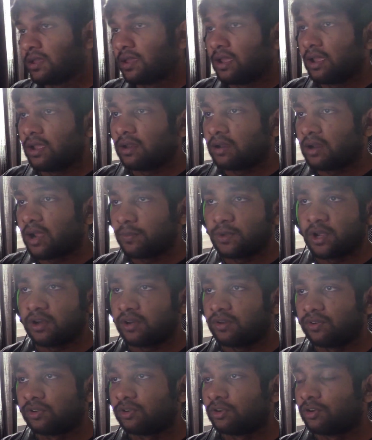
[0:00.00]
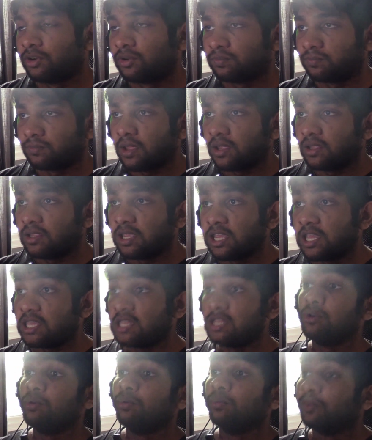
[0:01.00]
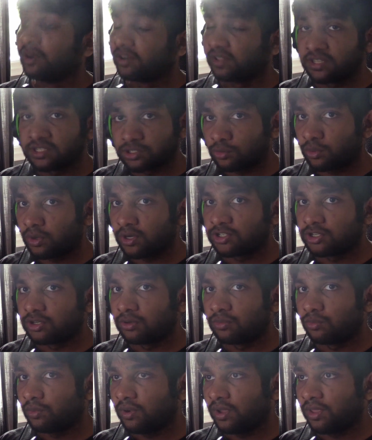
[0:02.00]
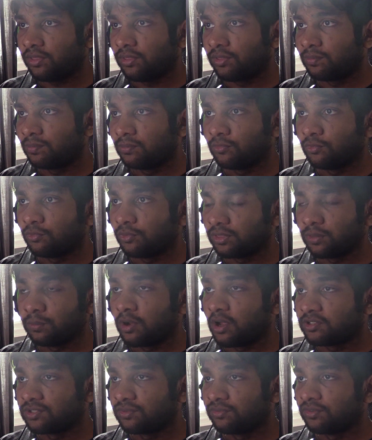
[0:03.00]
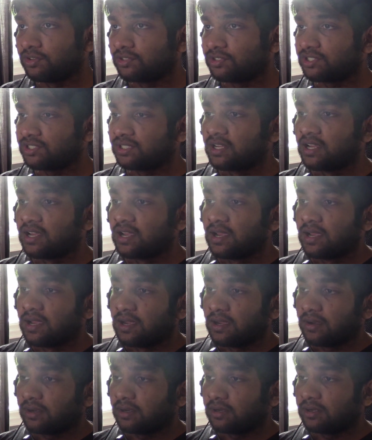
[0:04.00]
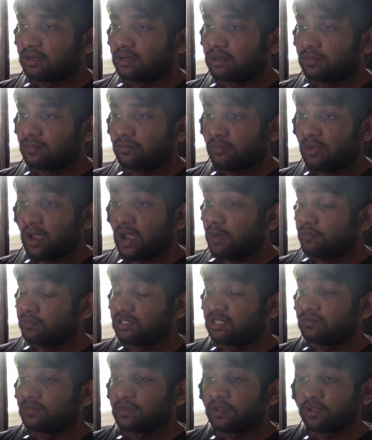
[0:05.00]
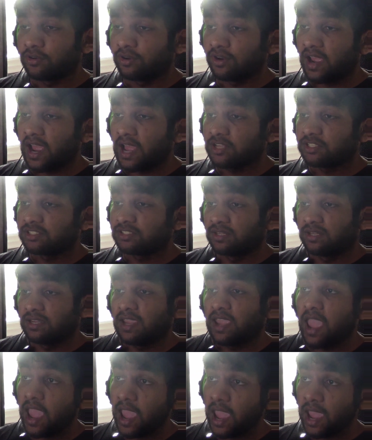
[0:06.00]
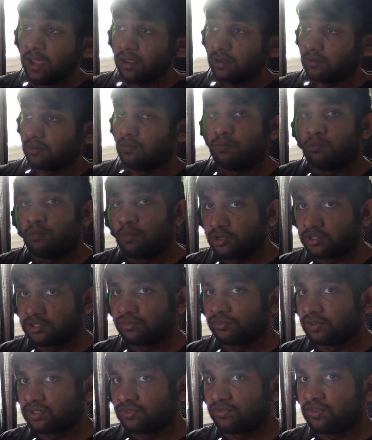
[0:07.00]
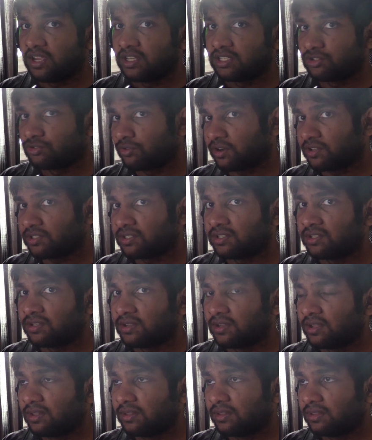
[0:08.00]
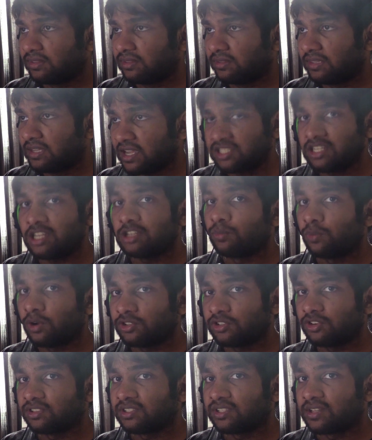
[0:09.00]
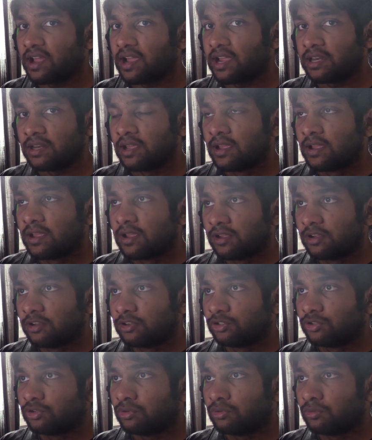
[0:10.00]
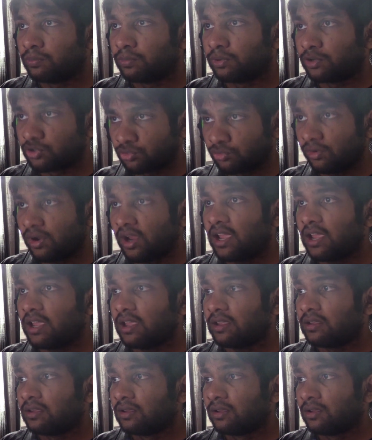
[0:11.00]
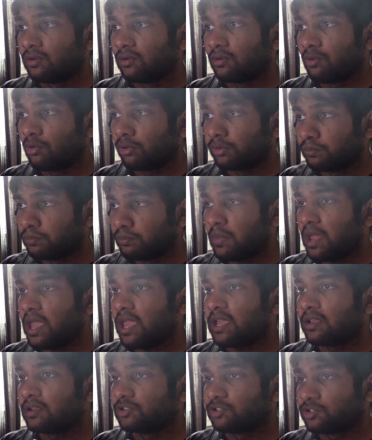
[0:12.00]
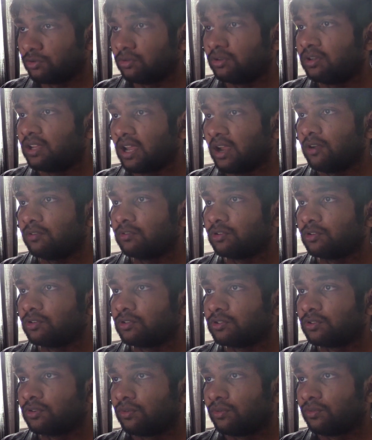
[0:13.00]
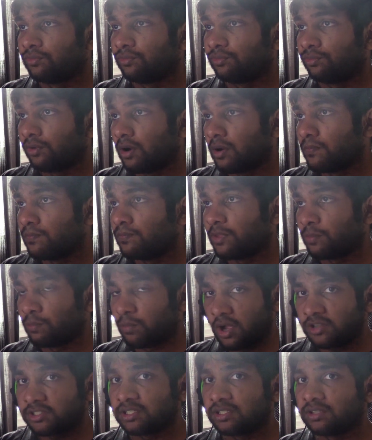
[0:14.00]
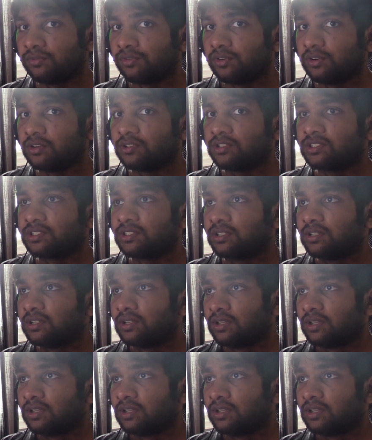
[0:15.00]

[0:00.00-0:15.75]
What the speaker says: And I'm not even going to humor this question with the Monsterverse. I'm simply going to ask, can Monsterverse fans trust the S.H.MonsterArts line to portray or make certain characters from the Monsterverse